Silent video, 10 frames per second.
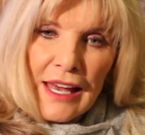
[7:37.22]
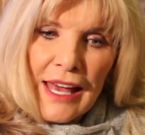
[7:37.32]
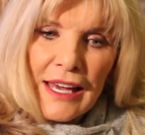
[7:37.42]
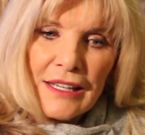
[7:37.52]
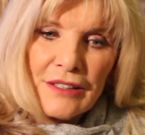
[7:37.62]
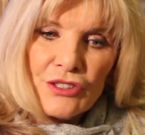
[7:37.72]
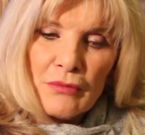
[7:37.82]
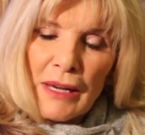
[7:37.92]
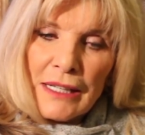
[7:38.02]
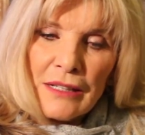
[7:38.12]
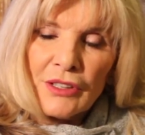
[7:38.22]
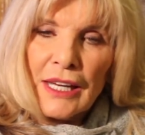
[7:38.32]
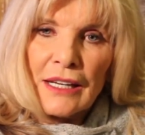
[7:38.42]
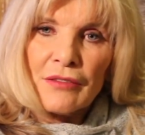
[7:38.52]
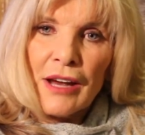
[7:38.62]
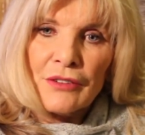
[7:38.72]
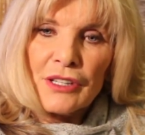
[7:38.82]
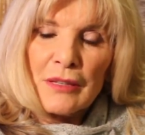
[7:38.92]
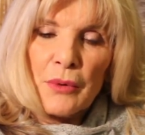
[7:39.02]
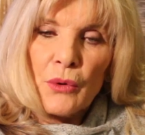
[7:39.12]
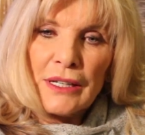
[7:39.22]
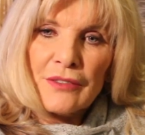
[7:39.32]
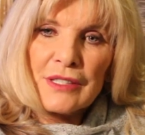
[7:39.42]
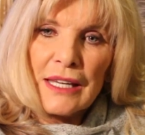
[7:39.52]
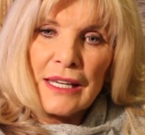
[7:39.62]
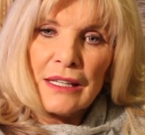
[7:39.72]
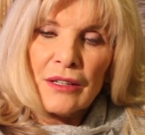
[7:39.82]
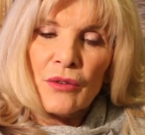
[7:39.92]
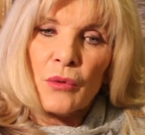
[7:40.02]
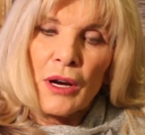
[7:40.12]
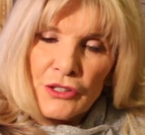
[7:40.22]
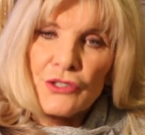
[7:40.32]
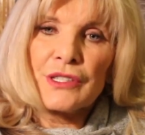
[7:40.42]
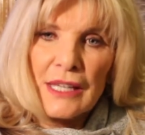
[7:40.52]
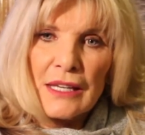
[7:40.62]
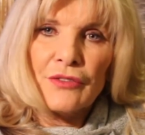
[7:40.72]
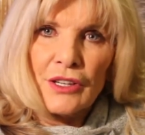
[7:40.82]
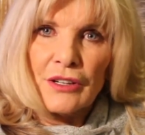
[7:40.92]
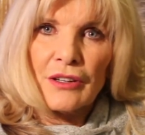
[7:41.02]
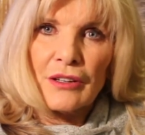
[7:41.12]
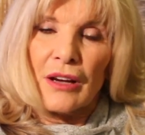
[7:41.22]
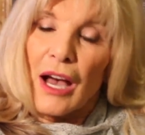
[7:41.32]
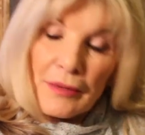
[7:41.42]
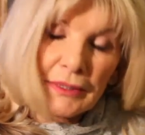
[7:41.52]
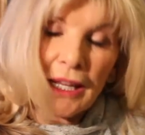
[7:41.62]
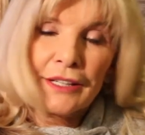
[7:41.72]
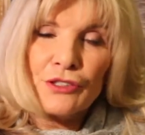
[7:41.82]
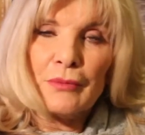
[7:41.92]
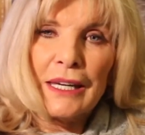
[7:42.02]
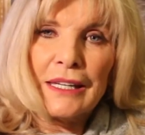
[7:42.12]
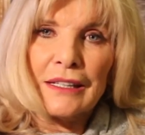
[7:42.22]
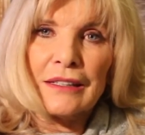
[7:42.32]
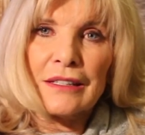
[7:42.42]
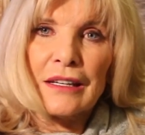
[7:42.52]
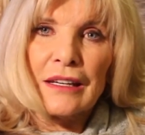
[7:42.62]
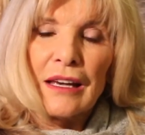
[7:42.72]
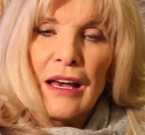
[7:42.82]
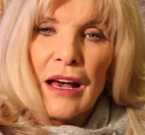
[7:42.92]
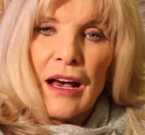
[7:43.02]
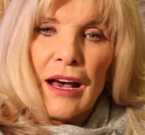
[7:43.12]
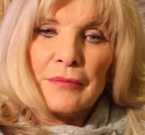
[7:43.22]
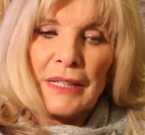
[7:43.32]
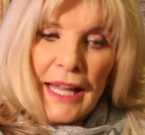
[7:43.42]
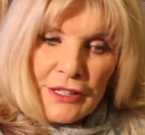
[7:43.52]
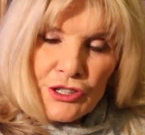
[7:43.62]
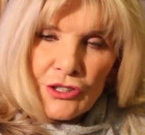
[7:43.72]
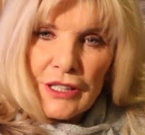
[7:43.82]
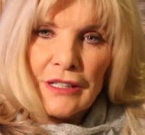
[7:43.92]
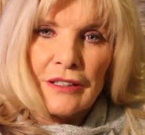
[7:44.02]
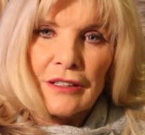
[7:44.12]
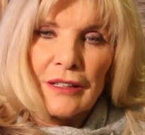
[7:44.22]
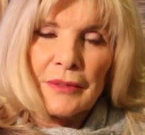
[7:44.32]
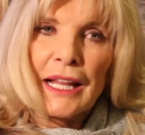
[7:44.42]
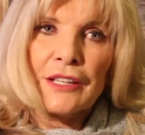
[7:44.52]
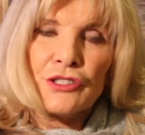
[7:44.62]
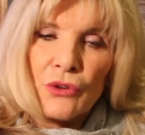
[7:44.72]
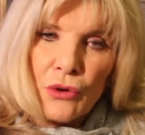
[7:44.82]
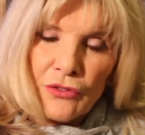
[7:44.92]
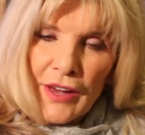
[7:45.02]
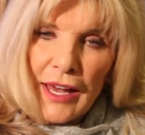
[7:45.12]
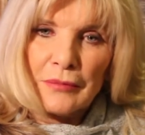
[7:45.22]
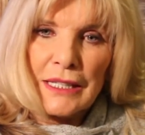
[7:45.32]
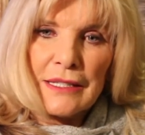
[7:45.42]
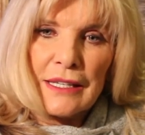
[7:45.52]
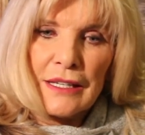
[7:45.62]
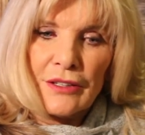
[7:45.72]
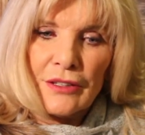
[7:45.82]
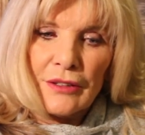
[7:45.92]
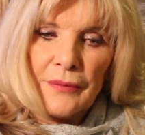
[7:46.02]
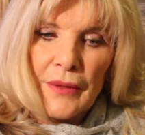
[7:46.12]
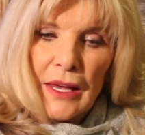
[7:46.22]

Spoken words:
And you might even get around to the point of saying, well, you're safe here. I'm glad you made it. I'm glad you're here. I'm glad your whole family's here.